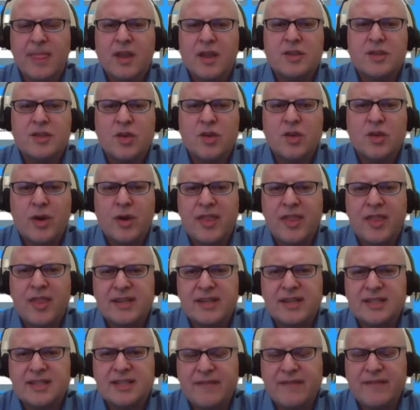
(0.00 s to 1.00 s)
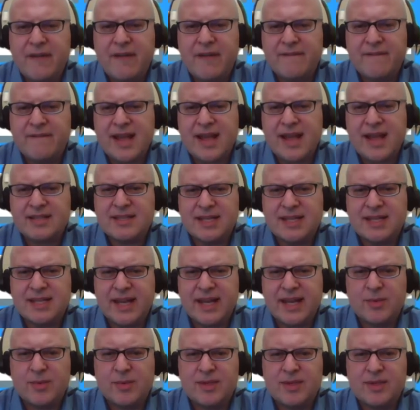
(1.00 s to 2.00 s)
So one of the things I found
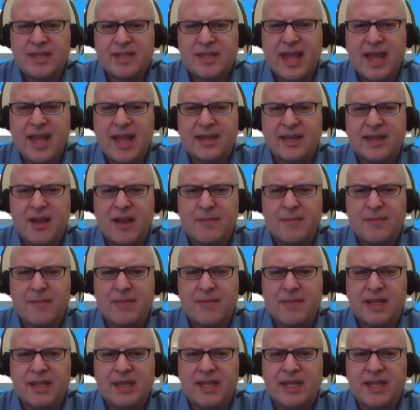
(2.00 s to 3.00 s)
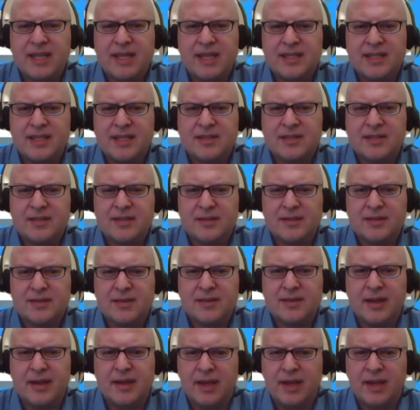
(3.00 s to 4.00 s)
fascinating was that he's,
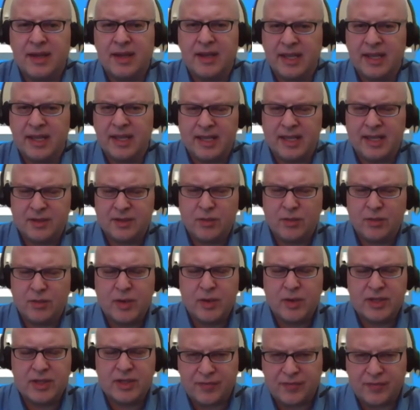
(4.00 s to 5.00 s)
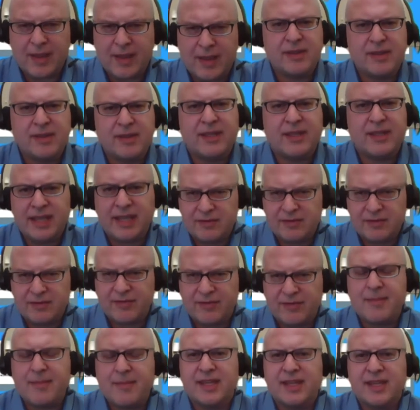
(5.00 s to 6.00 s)
through his family and
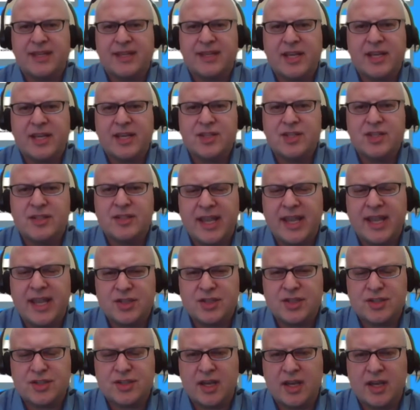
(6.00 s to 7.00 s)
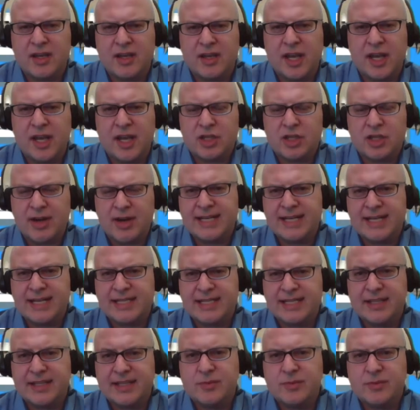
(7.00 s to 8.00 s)
family connections, I guess,
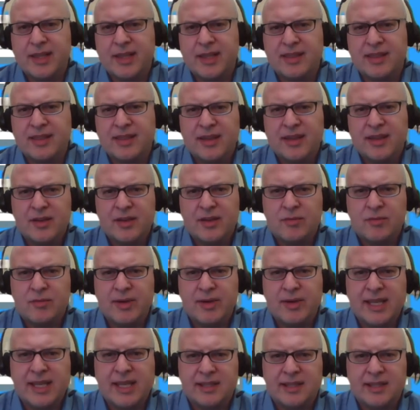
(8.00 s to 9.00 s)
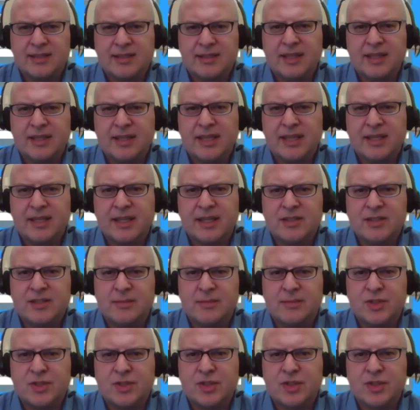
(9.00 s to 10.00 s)
accredited with rekindling
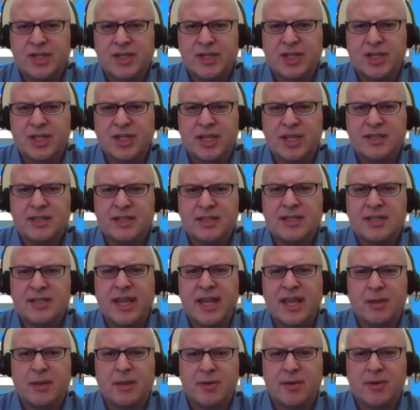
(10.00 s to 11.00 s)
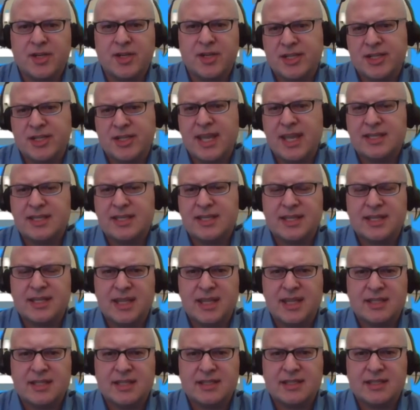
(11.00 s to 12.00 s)
some traditions like the brush dance and
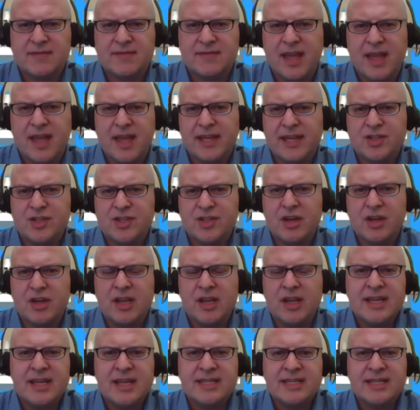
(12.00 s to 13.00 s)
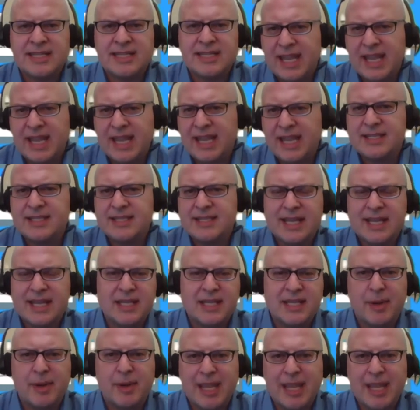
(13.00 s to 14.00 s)
things of that nature. Singing and
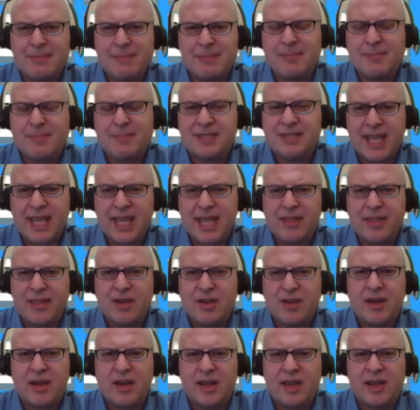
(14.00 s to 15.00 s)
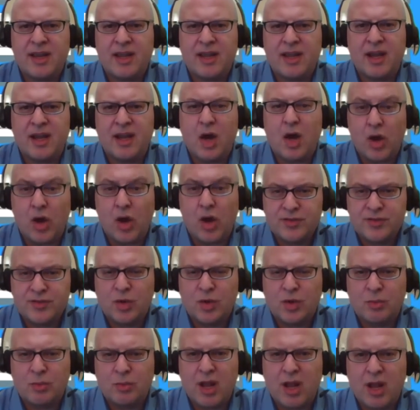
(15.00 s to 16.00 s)
dancing, bringing people together,
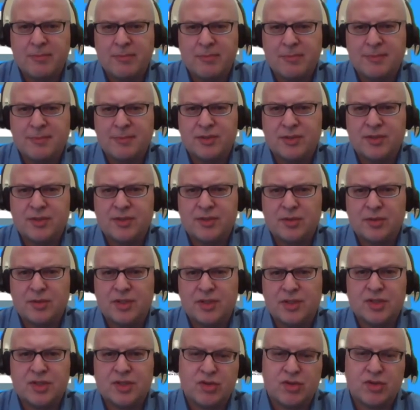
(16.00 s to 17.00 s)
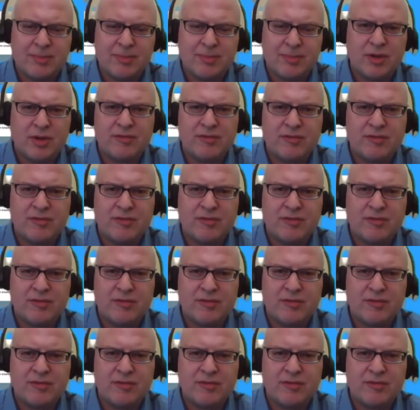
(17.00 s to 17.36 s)
also brought people to this tribute